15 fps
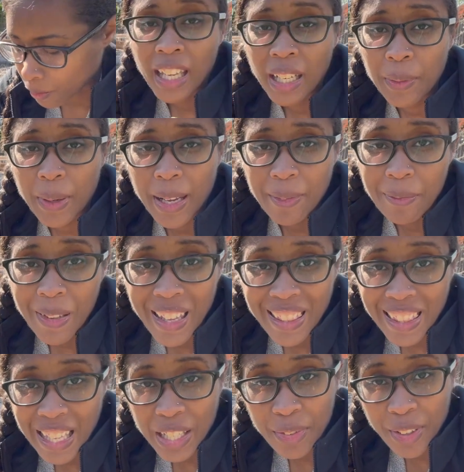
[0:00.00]
Anyway,
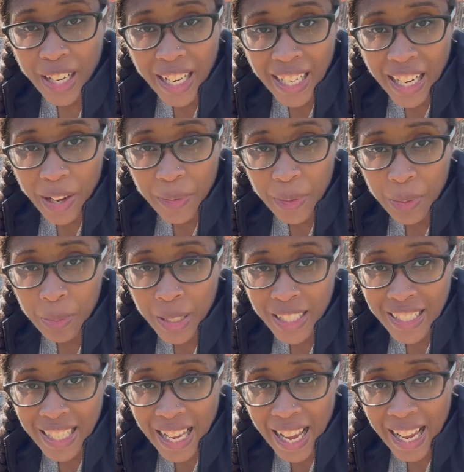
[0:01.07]
thanks for hanging out with me
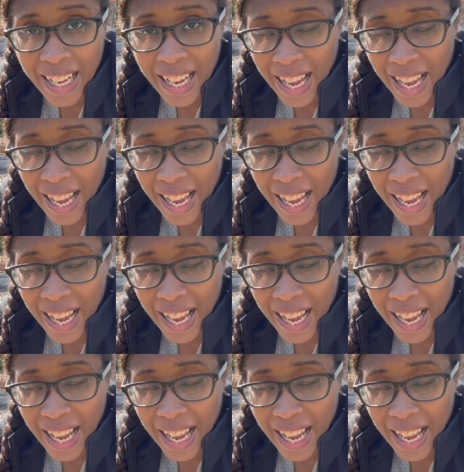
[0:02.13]
today